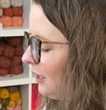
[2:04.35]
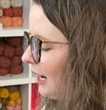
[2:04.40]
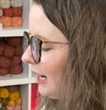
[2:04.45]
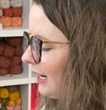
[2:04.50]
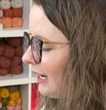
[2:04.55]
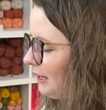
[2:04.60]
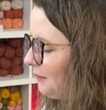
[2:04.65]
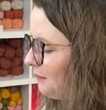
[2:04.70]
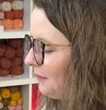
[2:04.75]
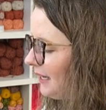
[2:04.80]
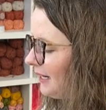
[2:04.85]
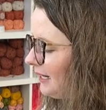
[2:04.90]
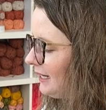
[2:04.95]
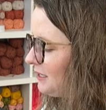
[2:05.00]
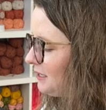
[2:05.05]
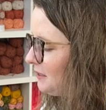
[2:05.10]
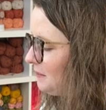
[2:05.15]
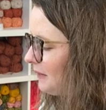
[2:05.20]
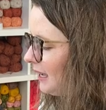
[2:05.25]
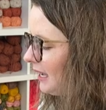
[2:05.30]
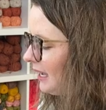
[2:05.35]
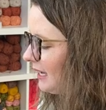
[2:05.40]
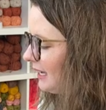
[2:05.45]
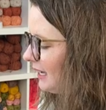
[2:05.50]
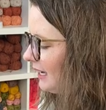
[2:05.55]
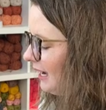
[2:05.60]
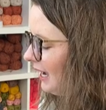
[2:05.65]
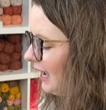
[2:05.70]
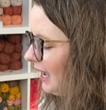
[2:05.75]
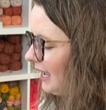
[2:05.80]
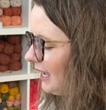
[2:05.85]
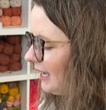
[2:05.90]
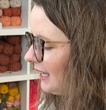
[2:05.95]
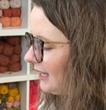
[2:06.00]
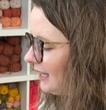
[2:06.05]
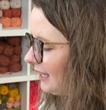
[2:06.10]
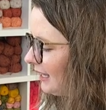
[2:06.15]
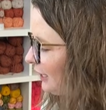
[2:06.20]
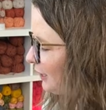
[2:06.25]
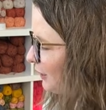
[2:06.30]
and get ready to make a
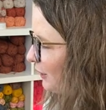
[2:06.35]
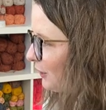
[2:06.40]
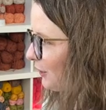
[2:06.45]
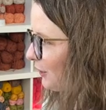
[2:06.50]
Claire